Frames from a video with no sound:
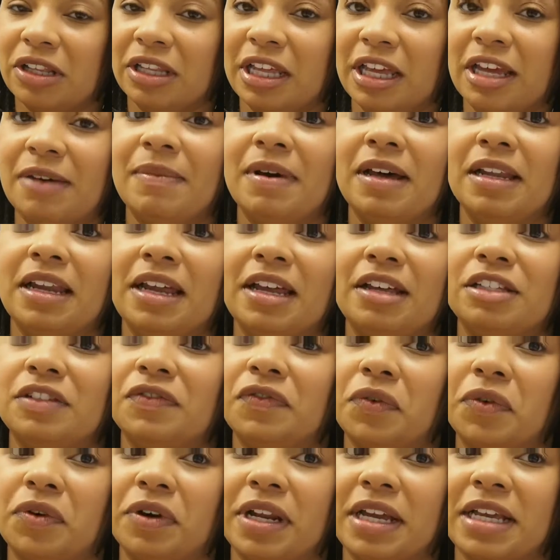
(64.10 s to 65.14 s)
the MLS
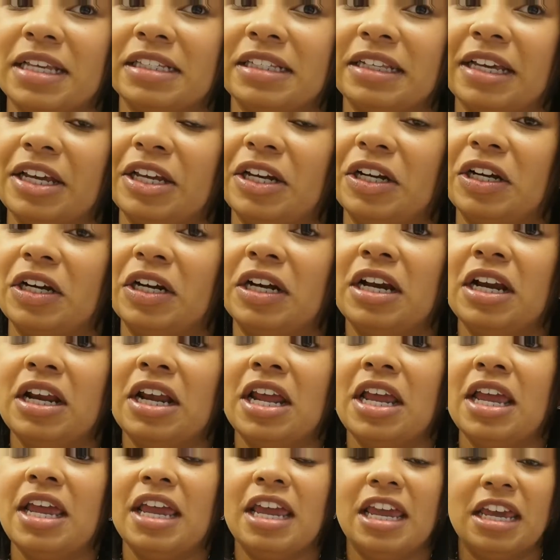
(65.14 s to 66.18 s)
four days later
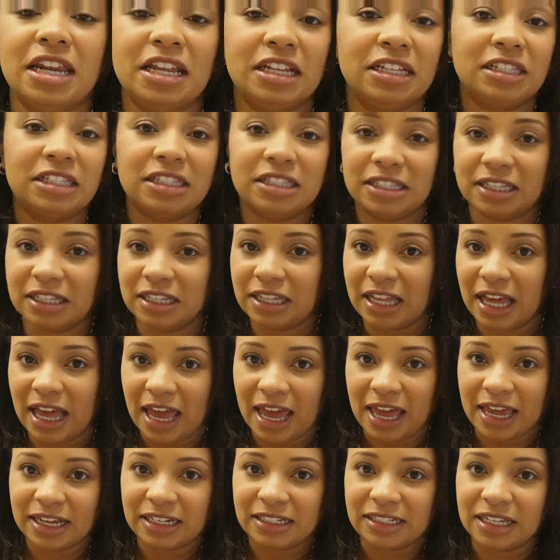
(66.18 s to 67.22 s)
and it's still
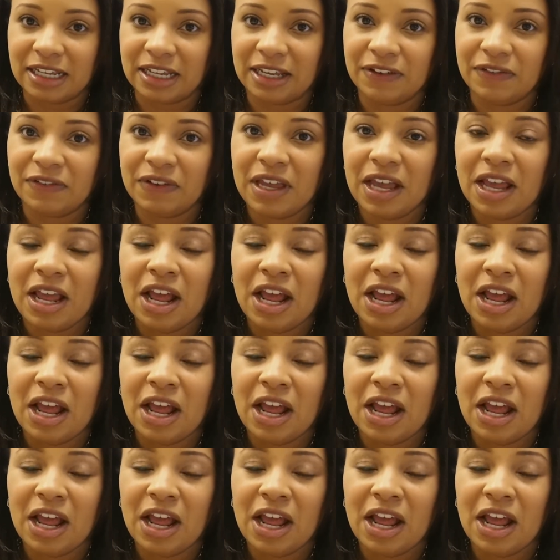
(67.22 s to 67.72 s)
active.